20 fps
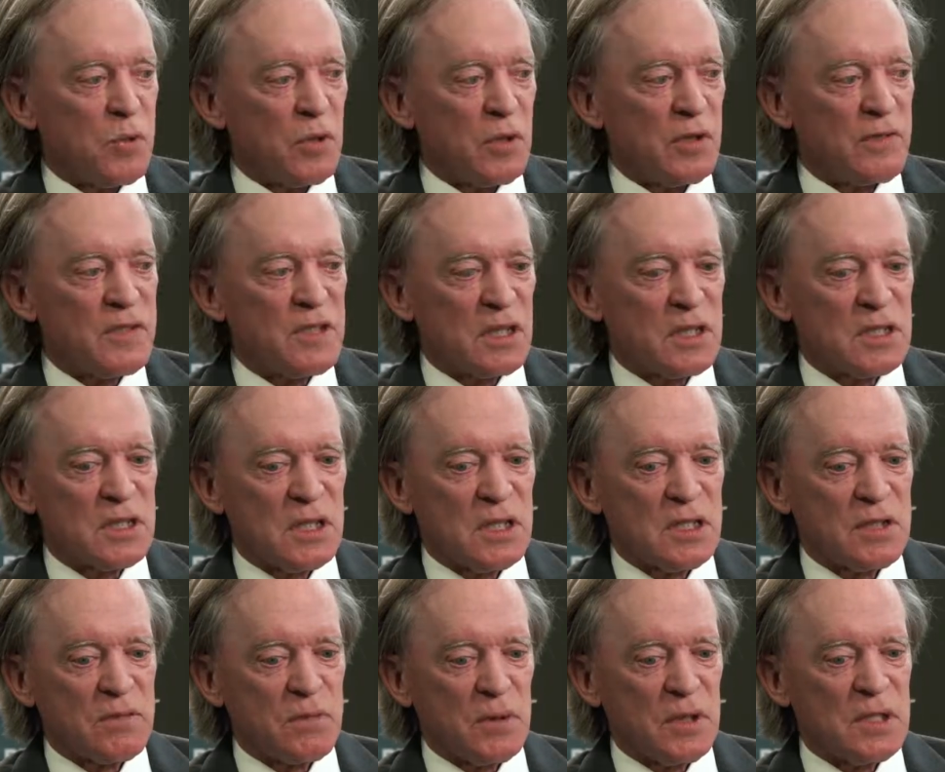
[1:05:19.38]
point of
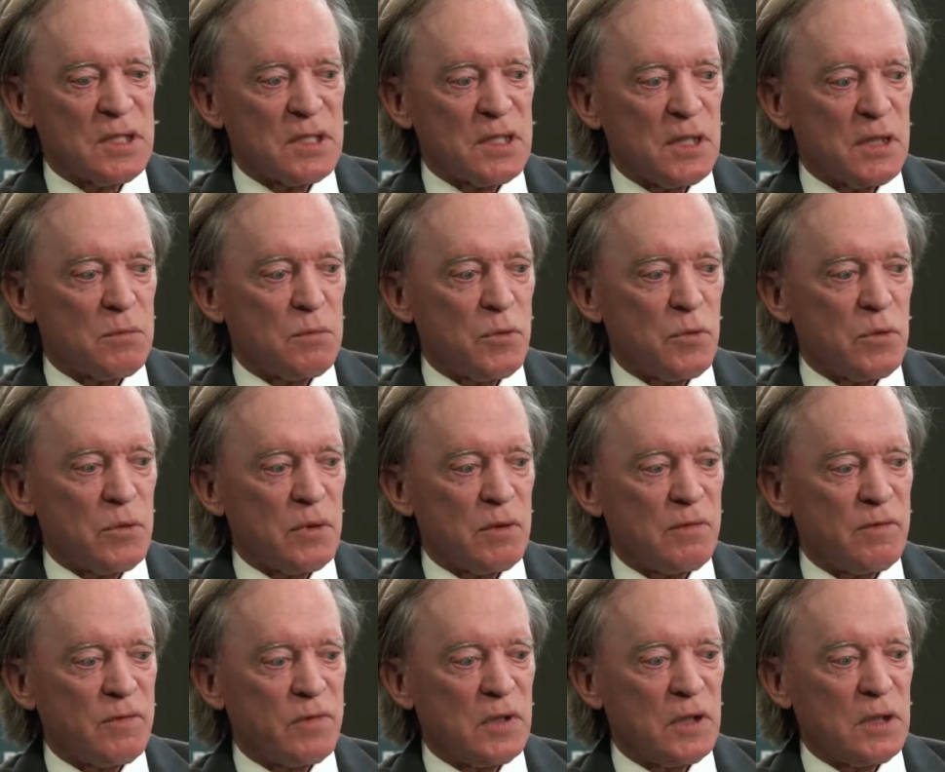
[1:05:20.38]
success from the standpoint of
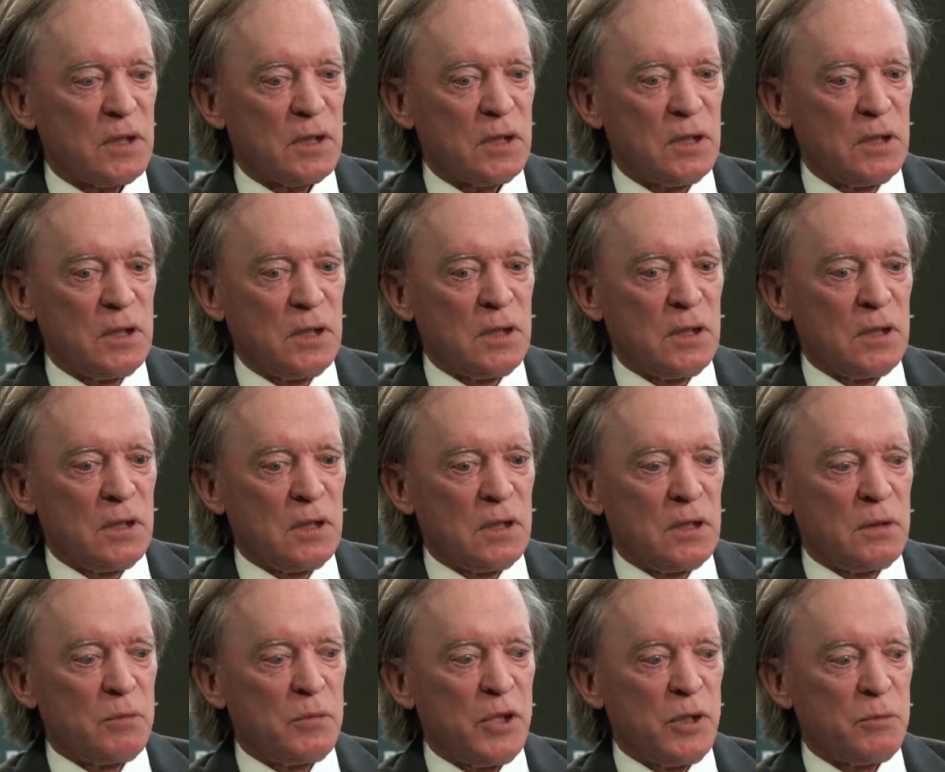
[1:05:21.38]

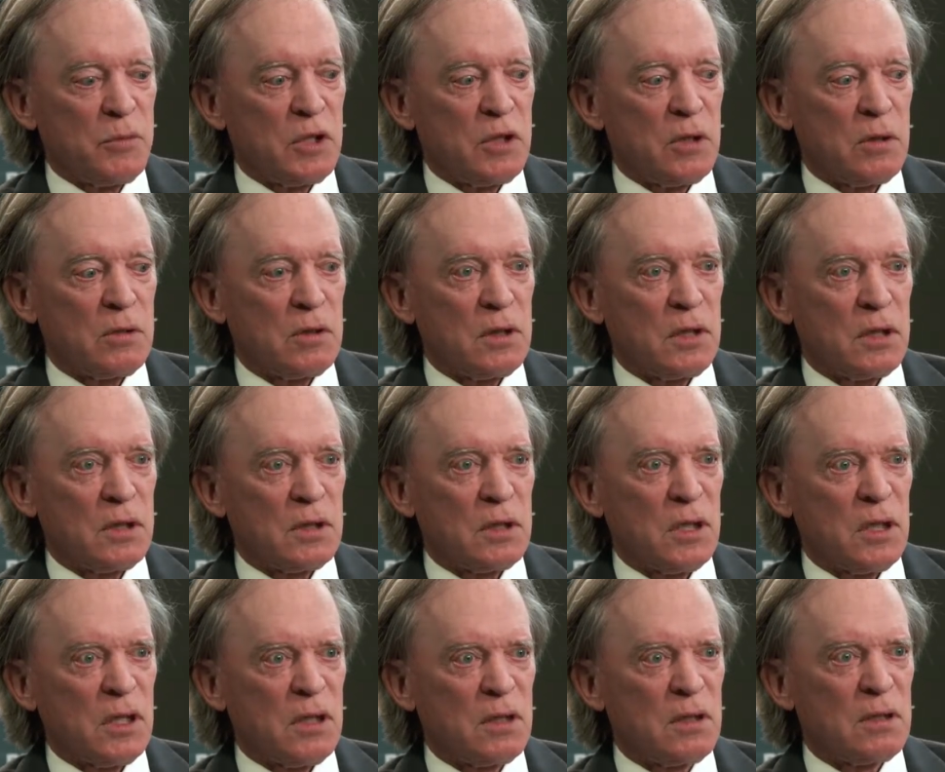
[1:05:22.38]
PIMCO,
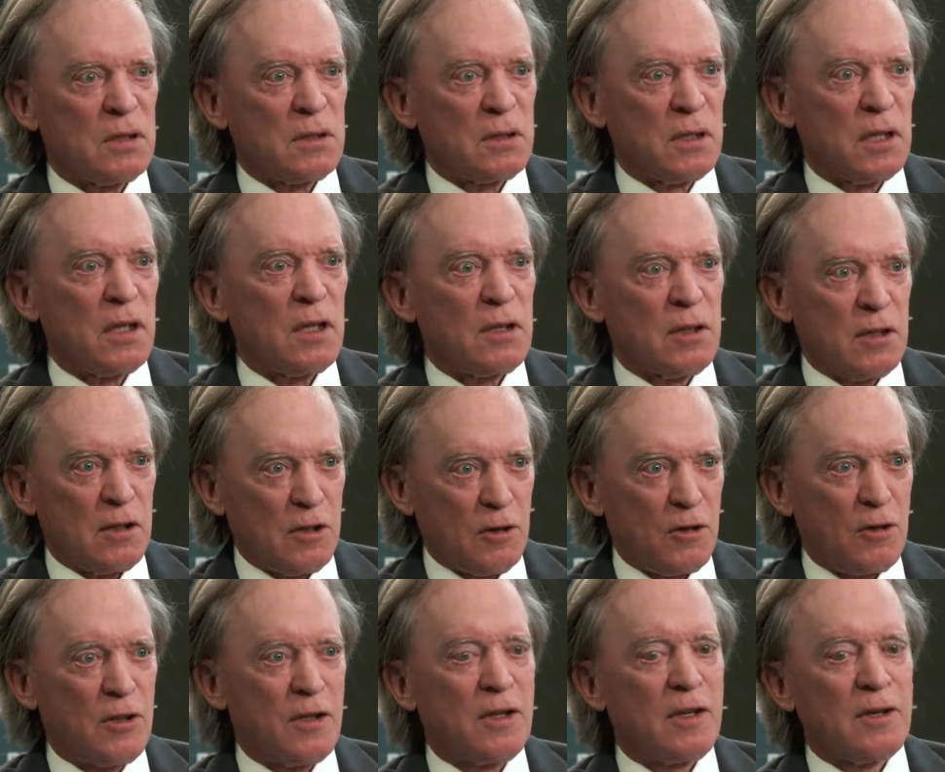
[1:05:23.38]
and I
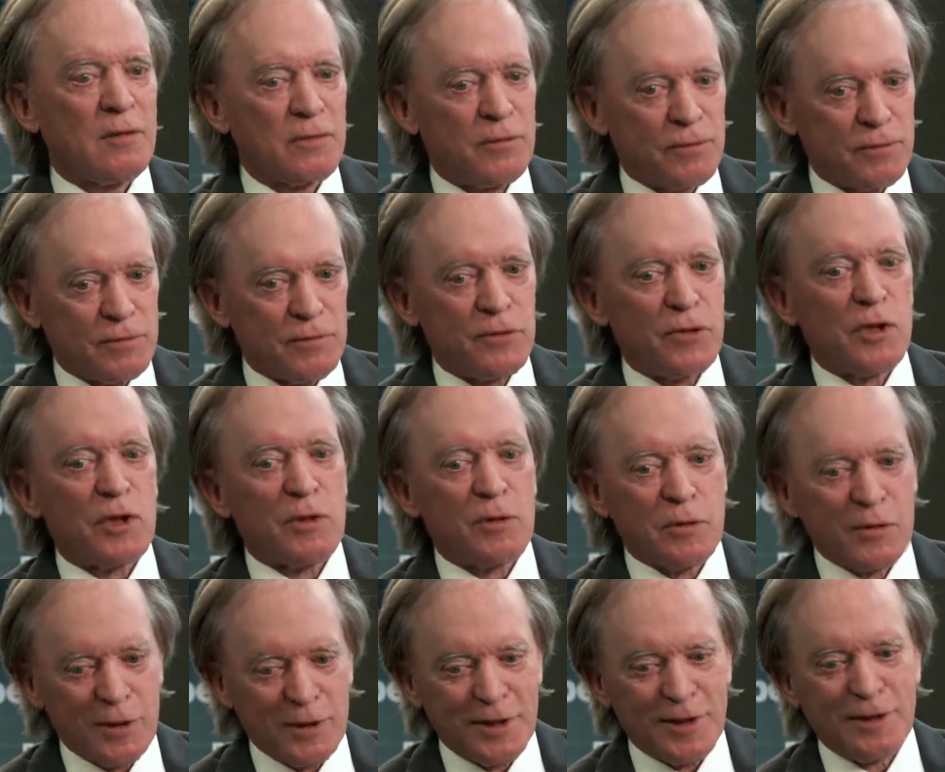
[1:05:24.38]
learned that
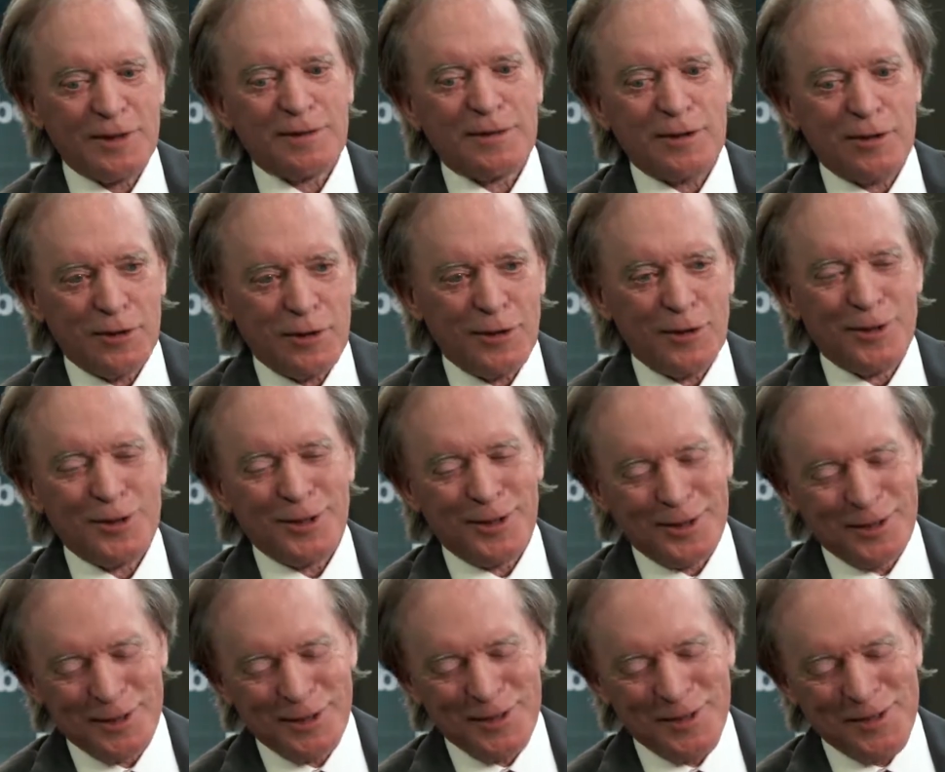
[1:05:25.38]
frequently along the
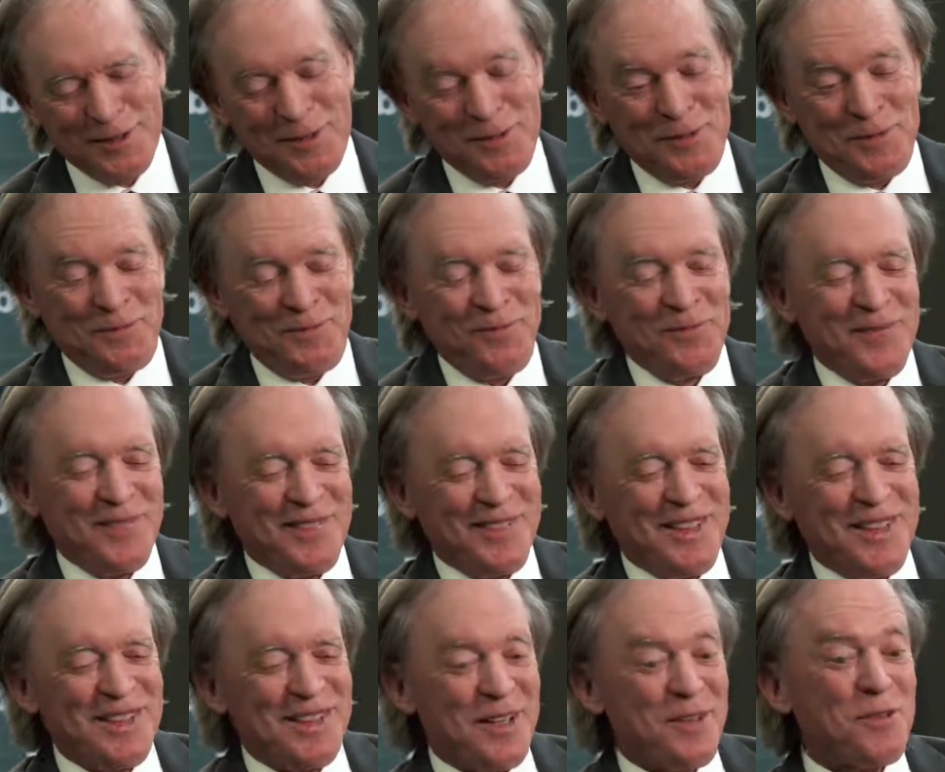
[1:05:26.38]
line.
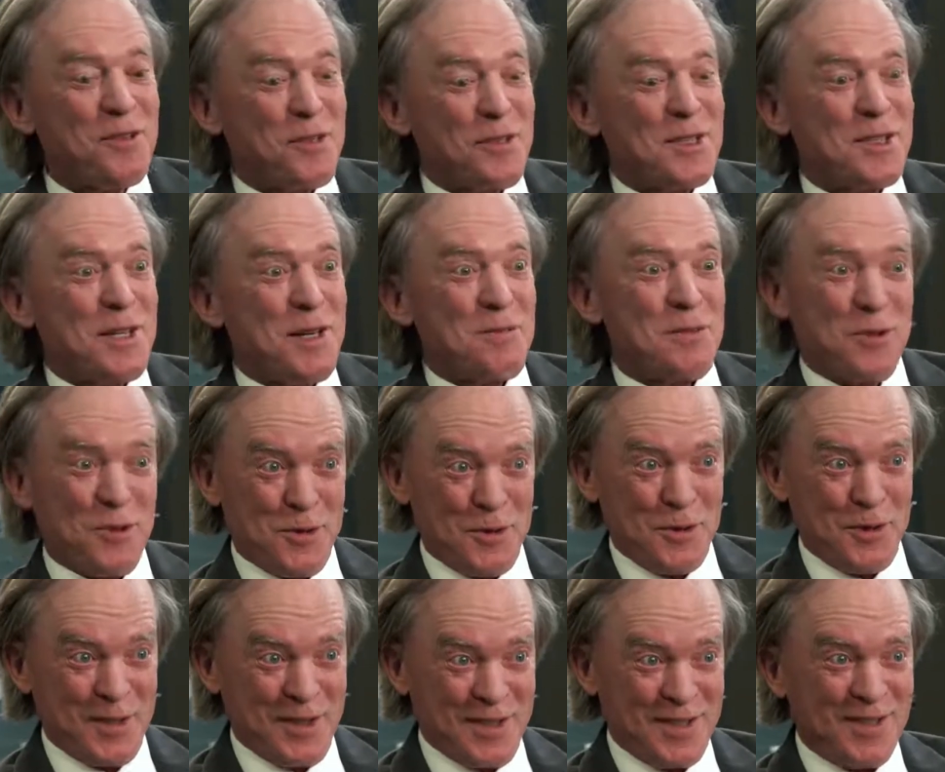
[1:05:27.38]
Now, from the standpoint of
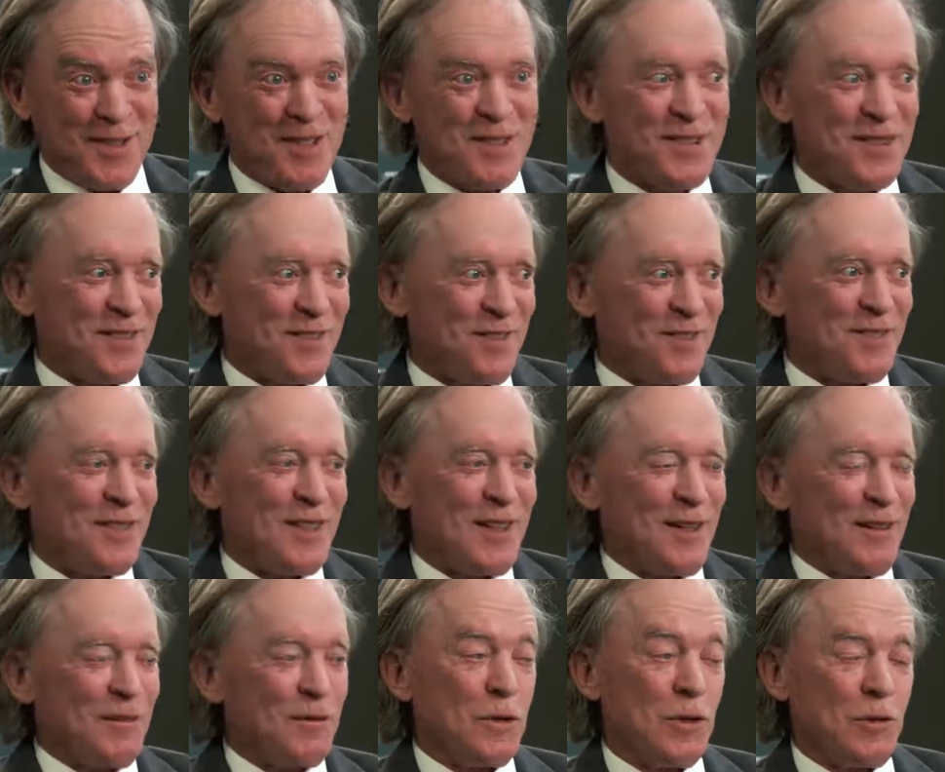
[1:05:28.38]
organization,
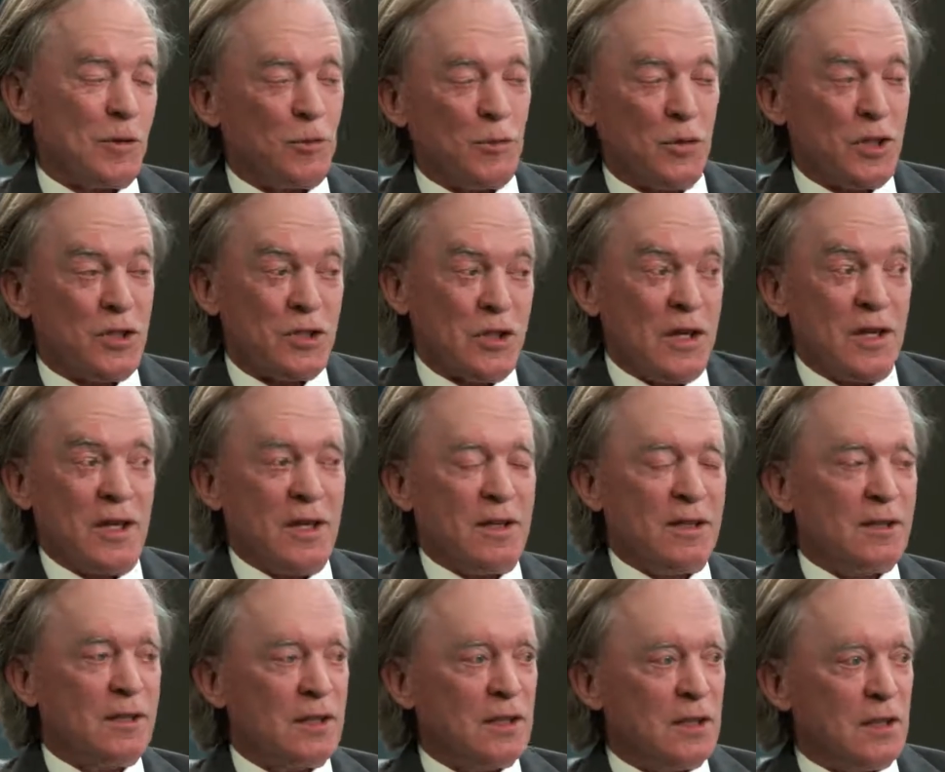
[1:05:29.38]
which I
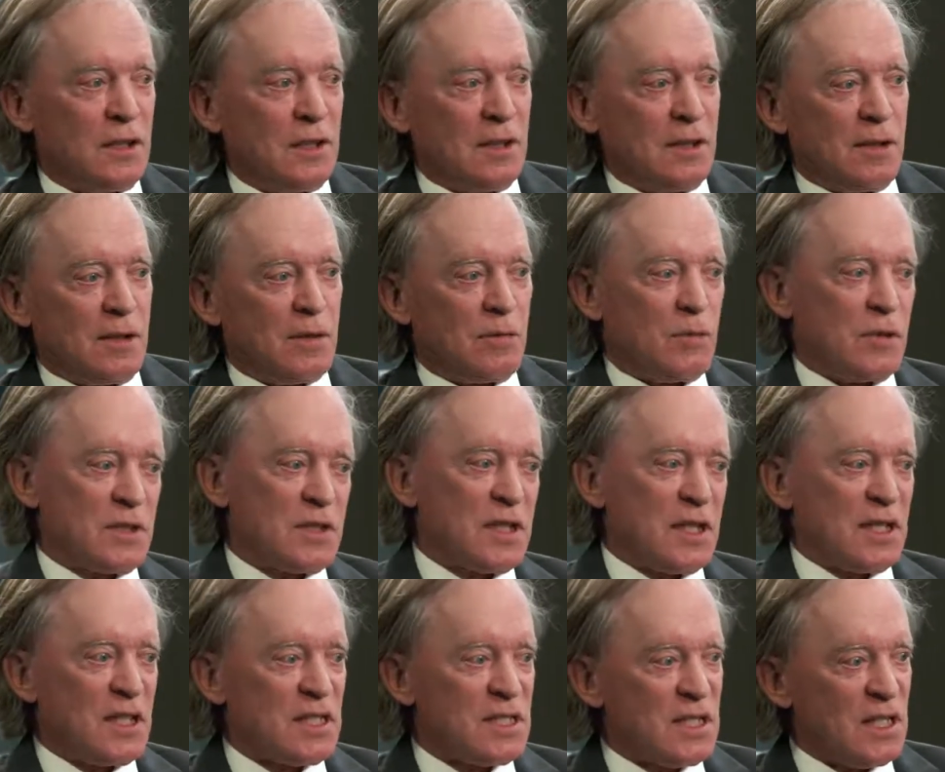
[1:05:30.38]
was a
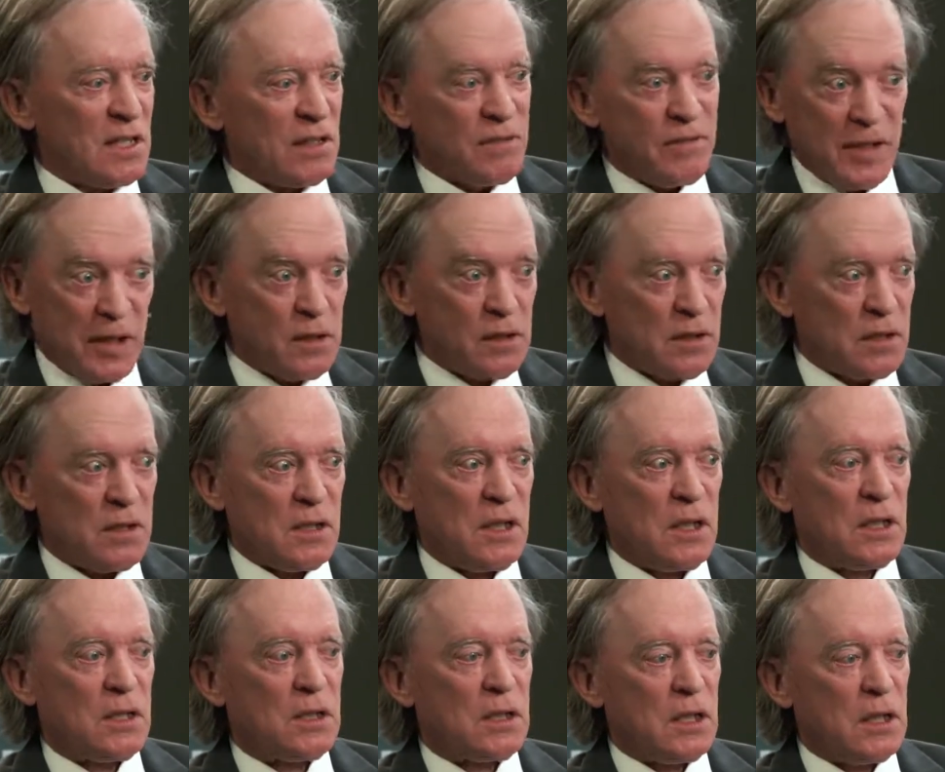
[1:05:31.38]
distinct failure
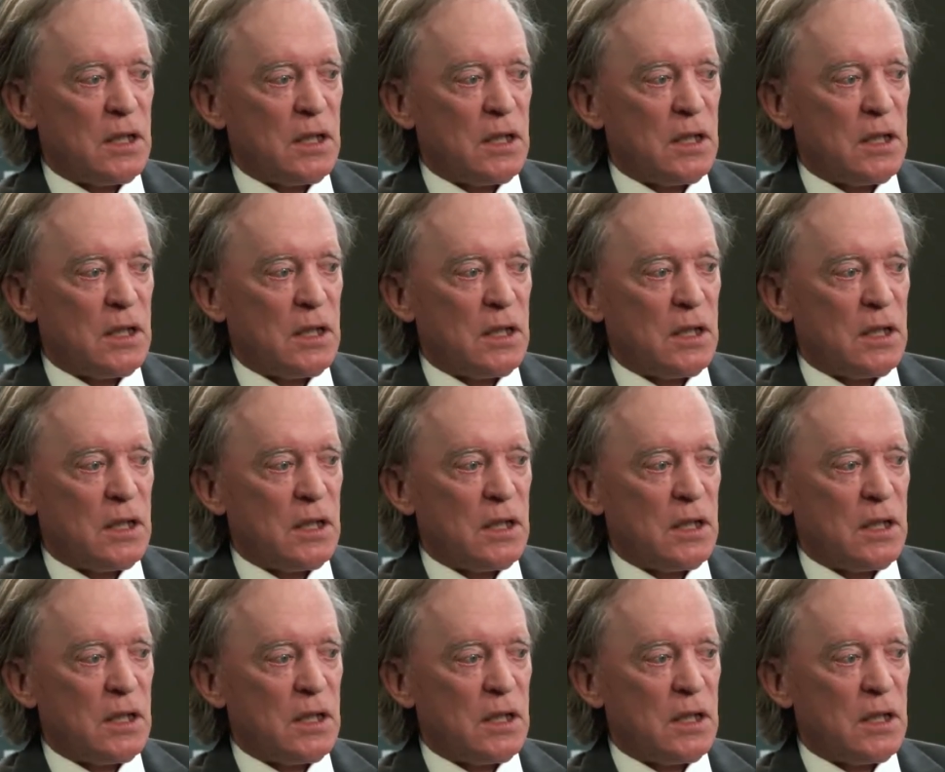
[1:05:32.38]
at,